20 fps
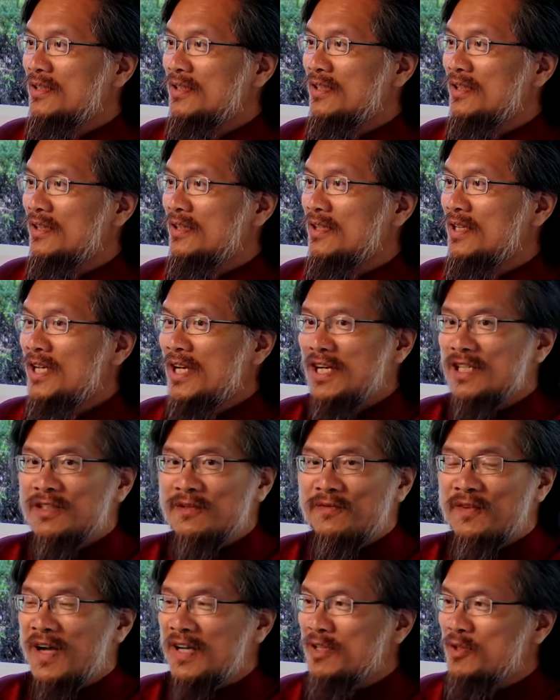You know, it's
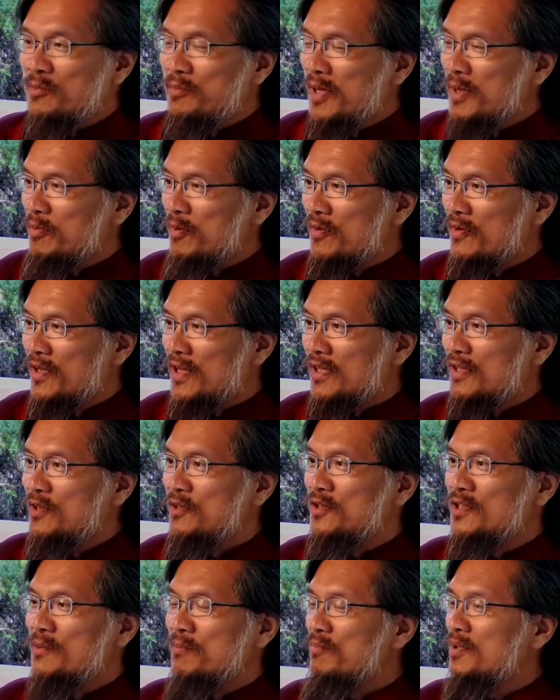the fact that people think
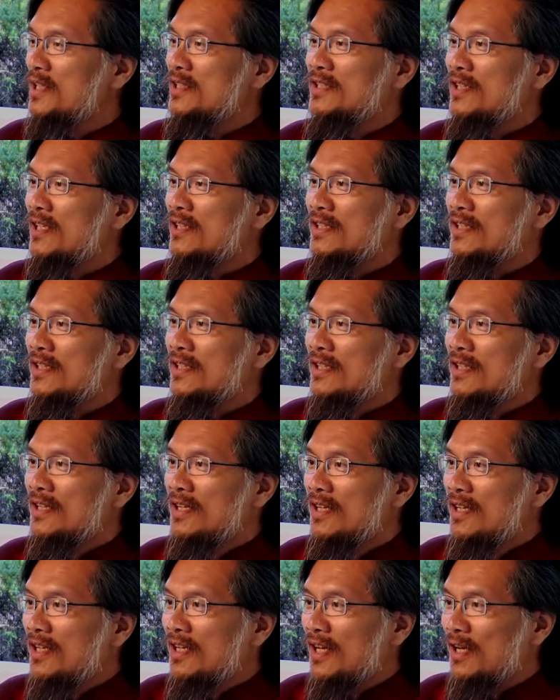too simplistically
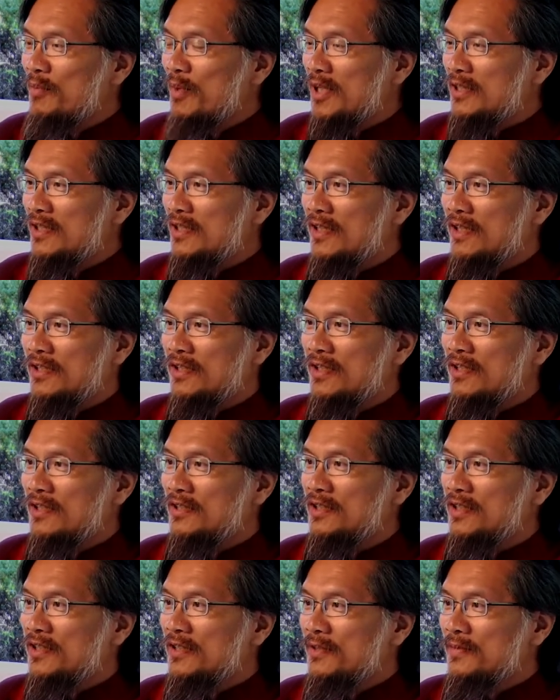about the
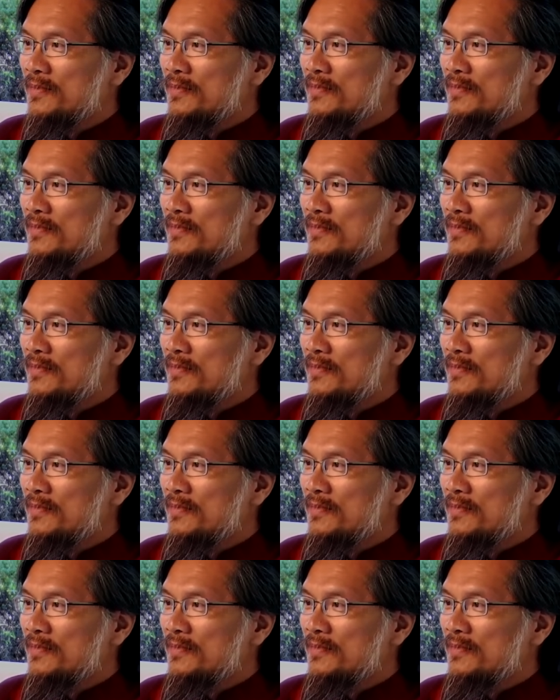technology.